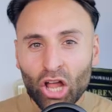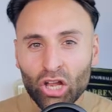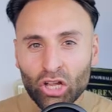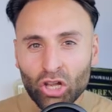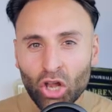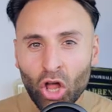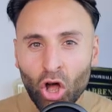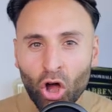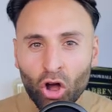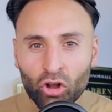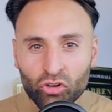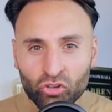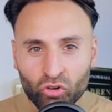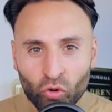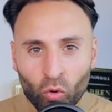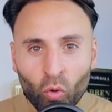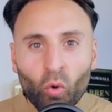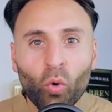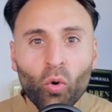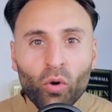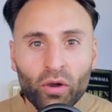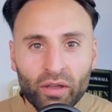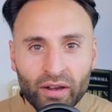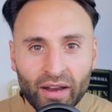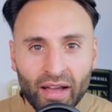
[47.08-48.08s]
A large
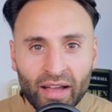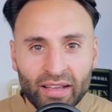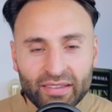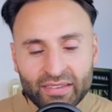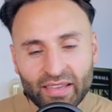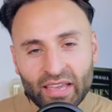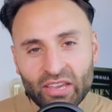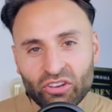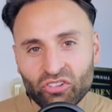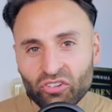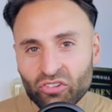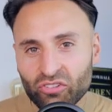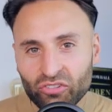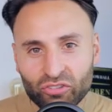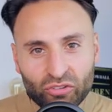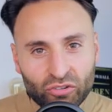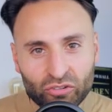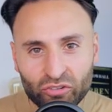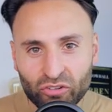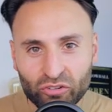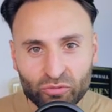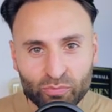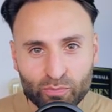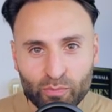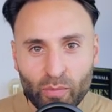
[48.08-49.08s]
organization
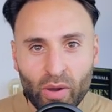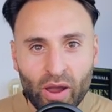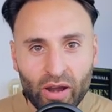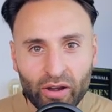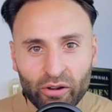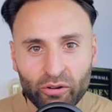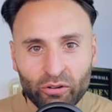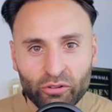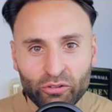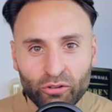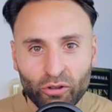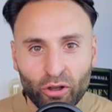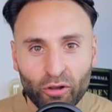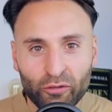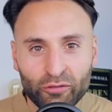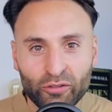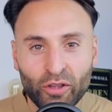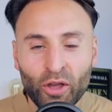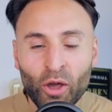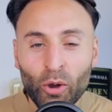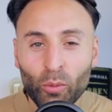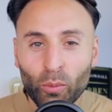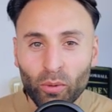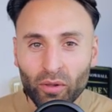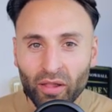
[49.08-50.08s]
such as
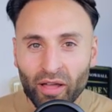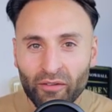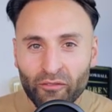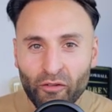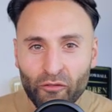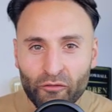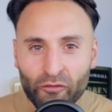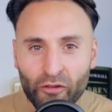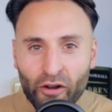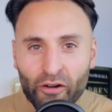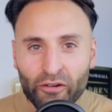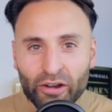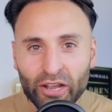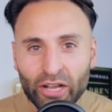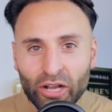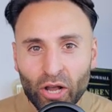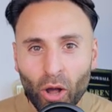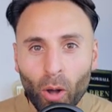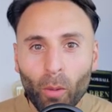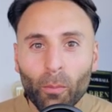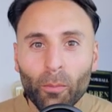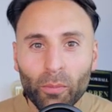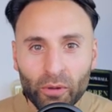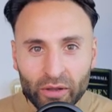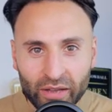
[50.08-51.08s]
Microsoft will have a very
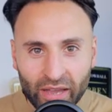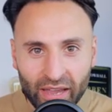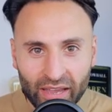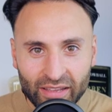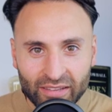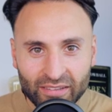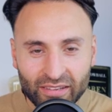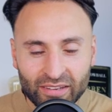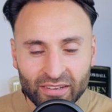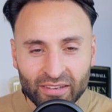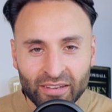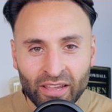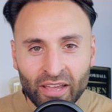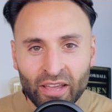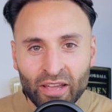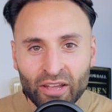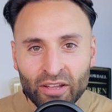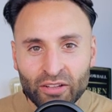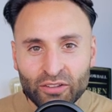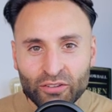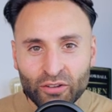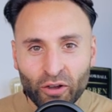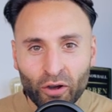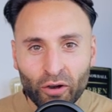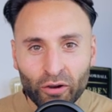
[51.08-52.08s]
complicated
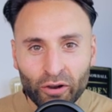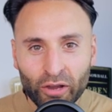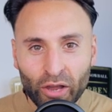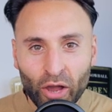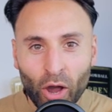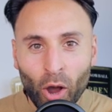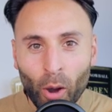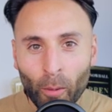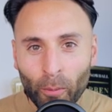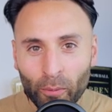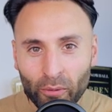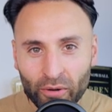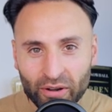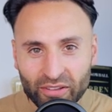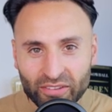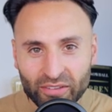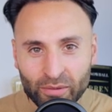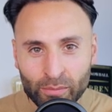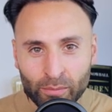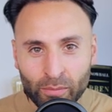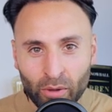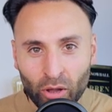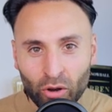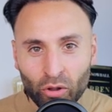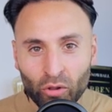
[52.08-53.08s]
target
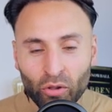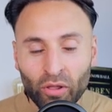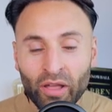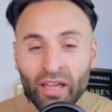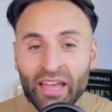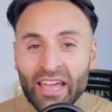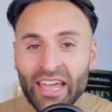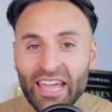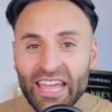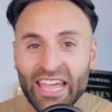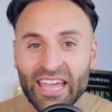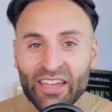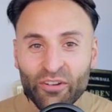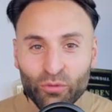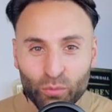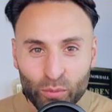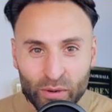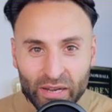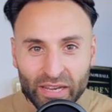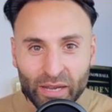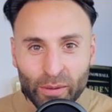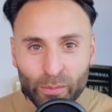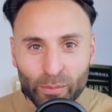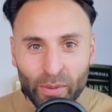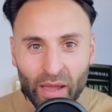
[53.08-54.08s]
operating model if
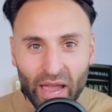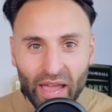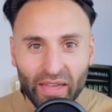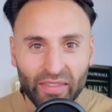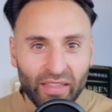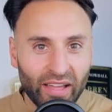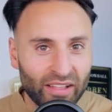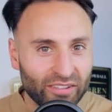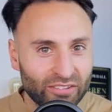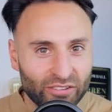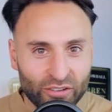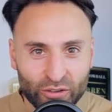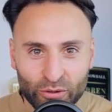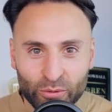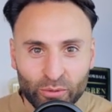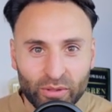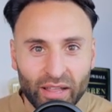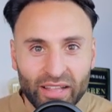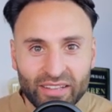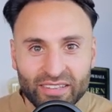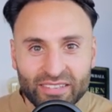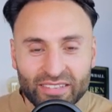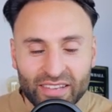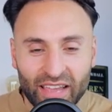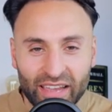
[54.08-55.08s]
we compare that to,
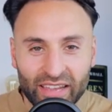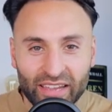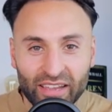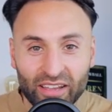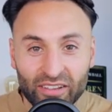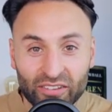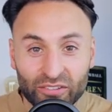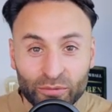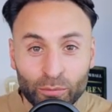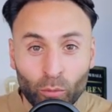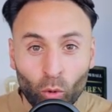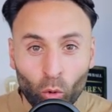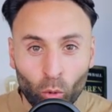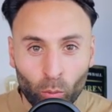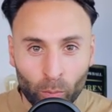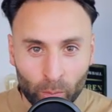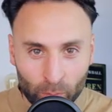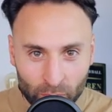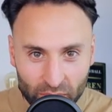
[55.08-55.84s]
let's say, a small